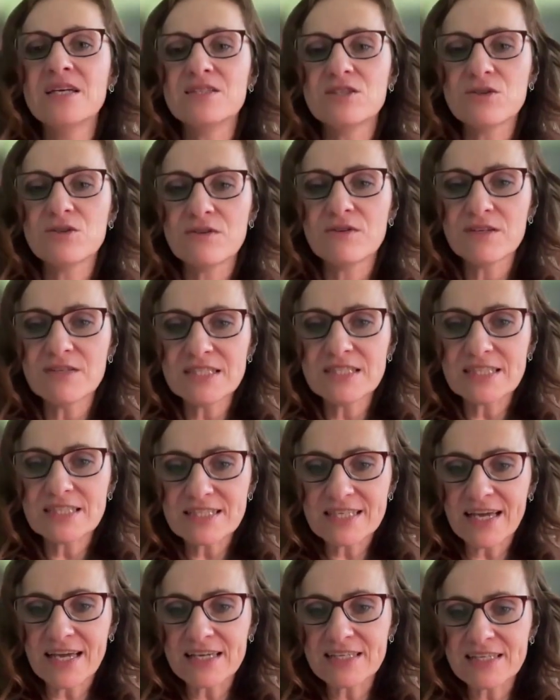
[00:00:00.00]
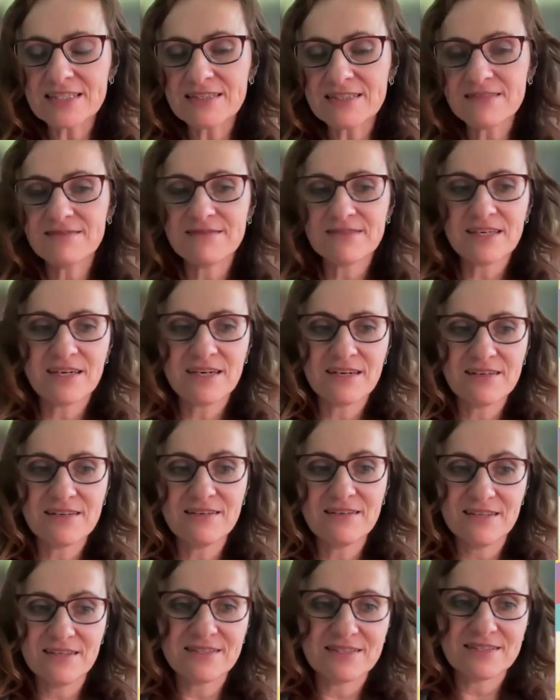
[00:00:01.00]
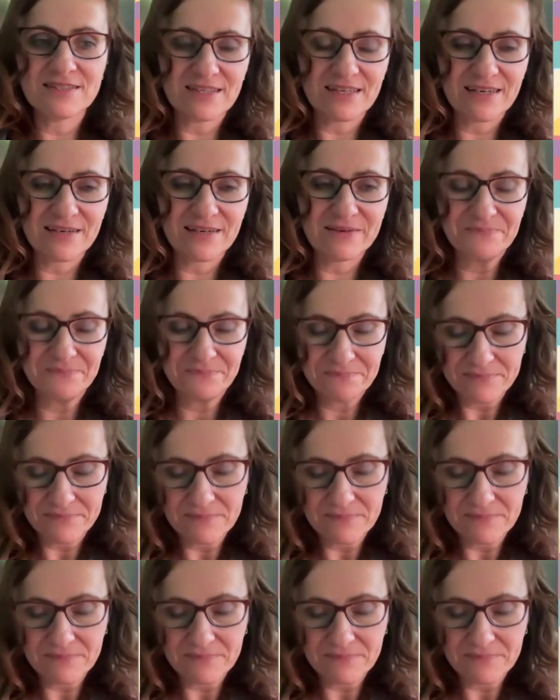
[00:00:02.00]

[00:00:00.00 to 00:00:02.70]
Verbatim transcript: So there is a text, there is a